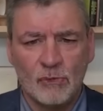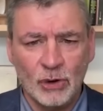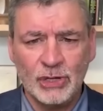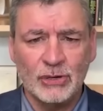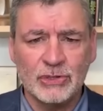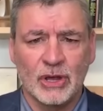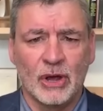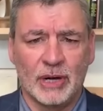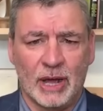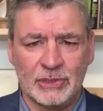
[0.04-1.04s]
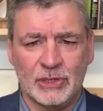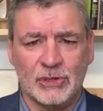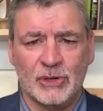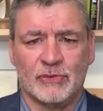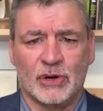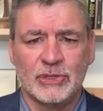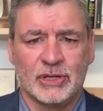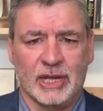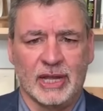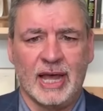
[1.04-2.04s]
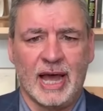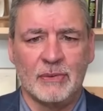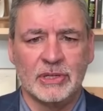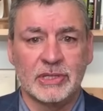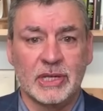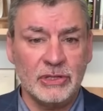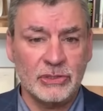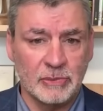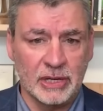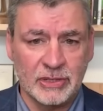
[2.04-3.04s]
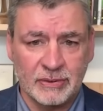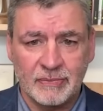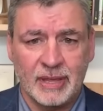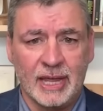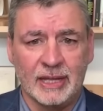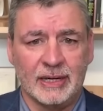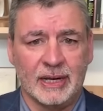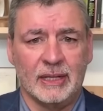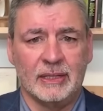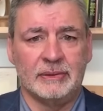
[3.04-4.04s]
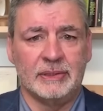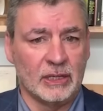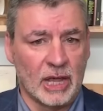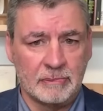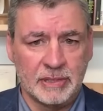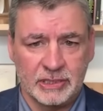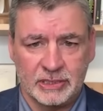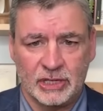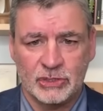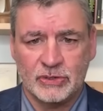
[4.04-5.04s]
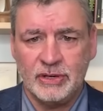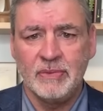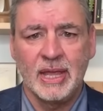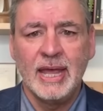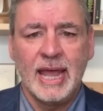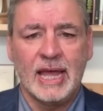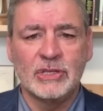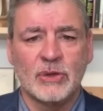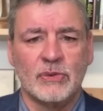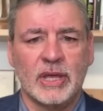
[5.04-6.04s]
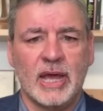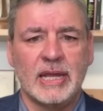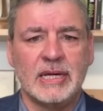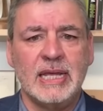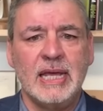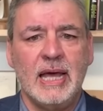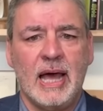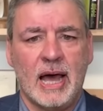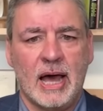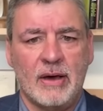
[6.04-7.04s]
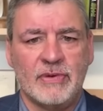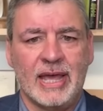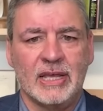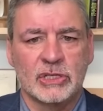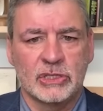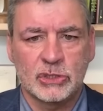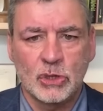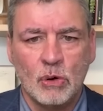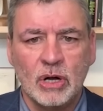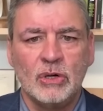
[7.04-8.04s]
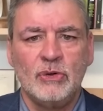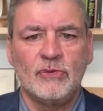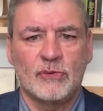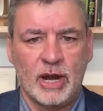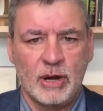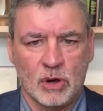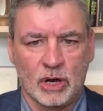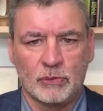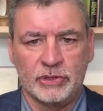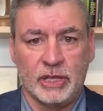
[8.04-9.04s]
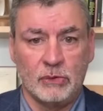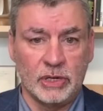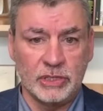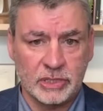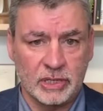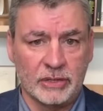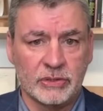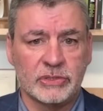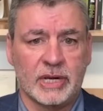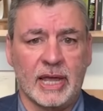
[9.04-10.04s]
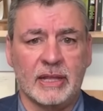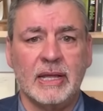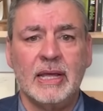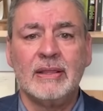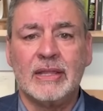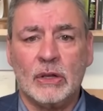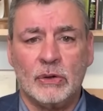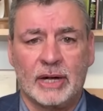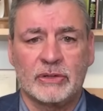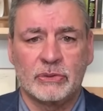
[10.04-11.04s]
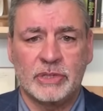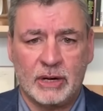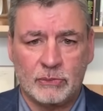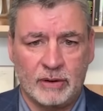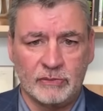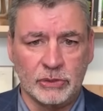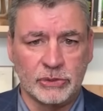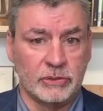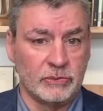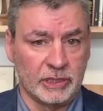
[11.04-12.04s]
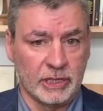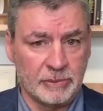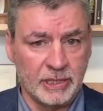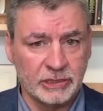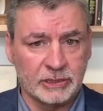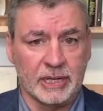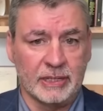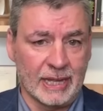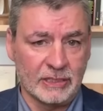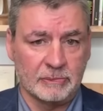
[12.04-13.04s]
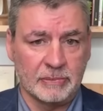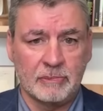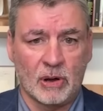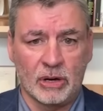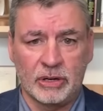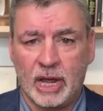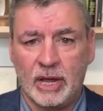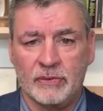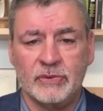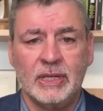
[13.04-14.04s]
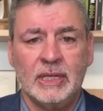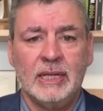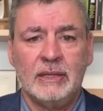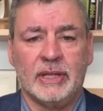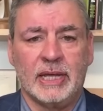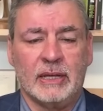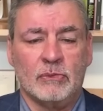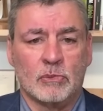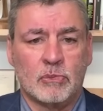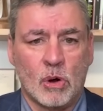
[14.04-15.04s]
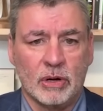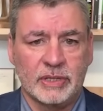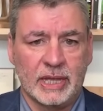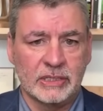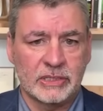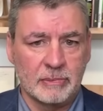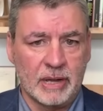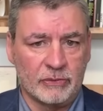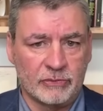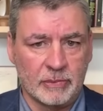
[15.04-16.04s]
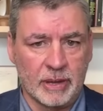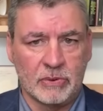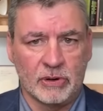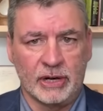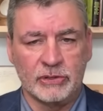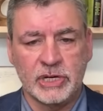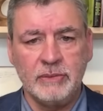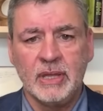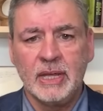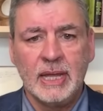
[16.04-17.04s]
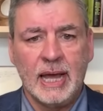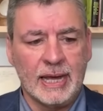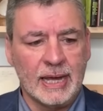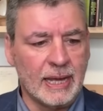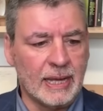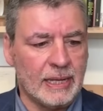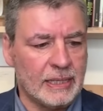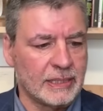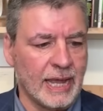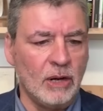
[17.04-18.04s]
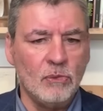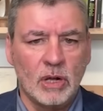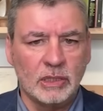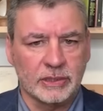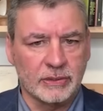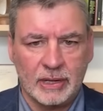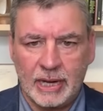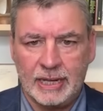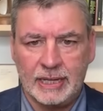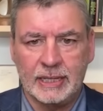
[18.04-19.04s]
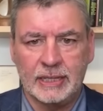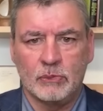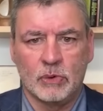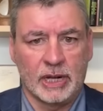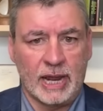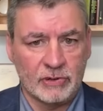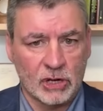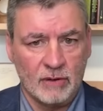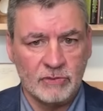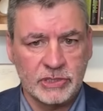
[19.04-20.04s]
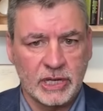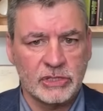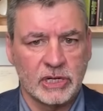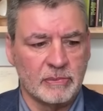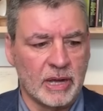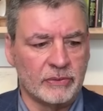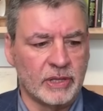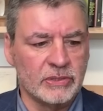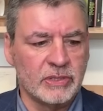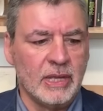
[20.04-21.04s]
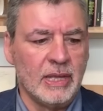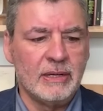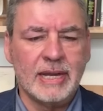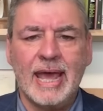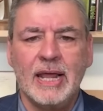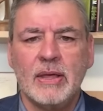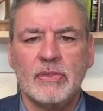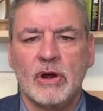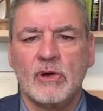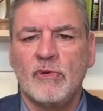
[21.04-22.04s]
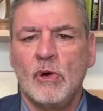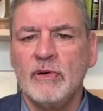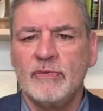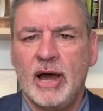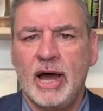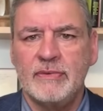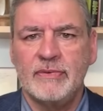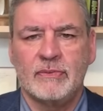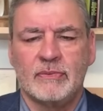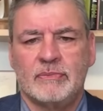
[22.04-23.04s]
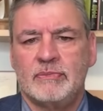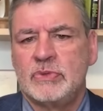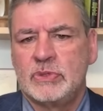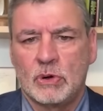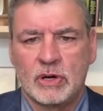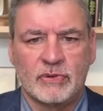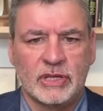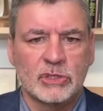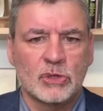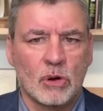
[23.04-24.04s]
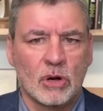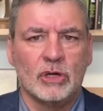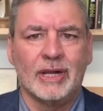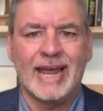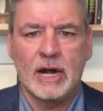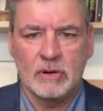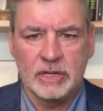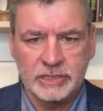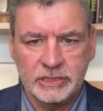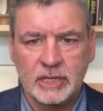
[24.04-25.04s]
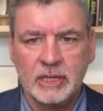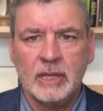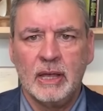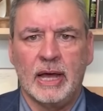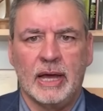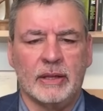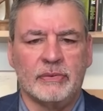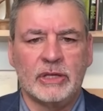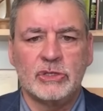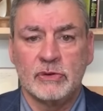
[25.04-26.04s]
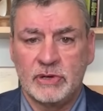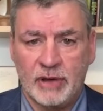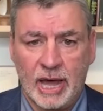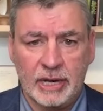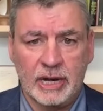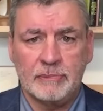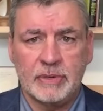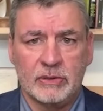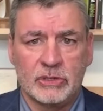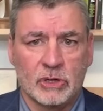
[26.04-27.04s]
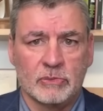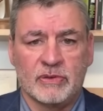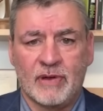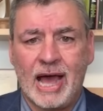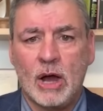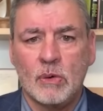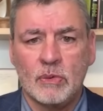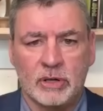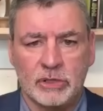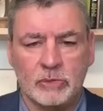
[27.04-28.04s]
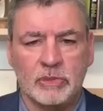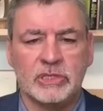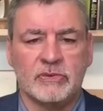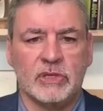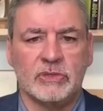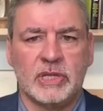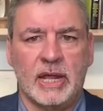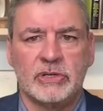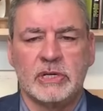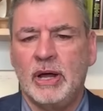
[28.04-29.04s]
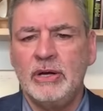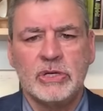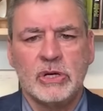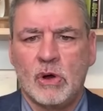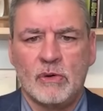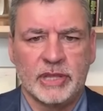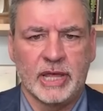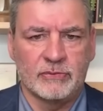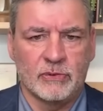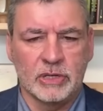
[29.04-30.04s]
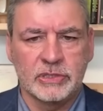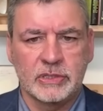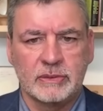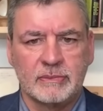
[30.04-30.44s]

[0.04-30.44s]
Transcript: 40 years ago, when I was in university, I was a history major and did a lot of business history. And so the idea of a historical framework within which to understand the Electrotech Revolution really appeals to me. And that's a big part of the report that has come out from Ember Energy. Daan Walter, we're going to have a conversation about this. Daan, there are four or five sort of historical eras that you've divided up in terms of how humans have used energy. Why don't you go over that for us?